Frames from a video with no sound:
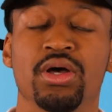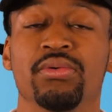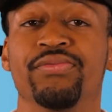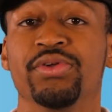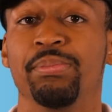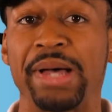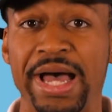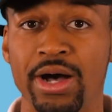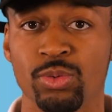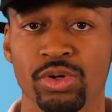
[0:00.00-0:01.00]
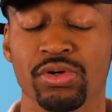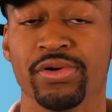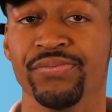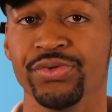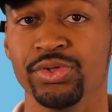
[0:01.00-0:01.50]
with the power
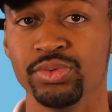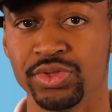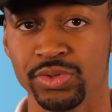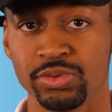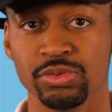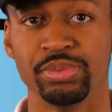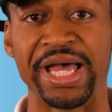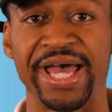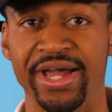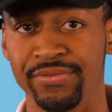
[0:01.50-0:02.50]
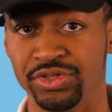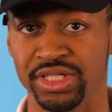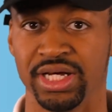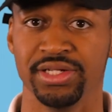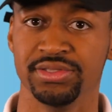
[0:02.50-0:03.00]
of YouTube
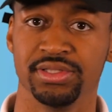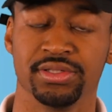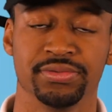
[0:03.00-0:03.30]
advertising,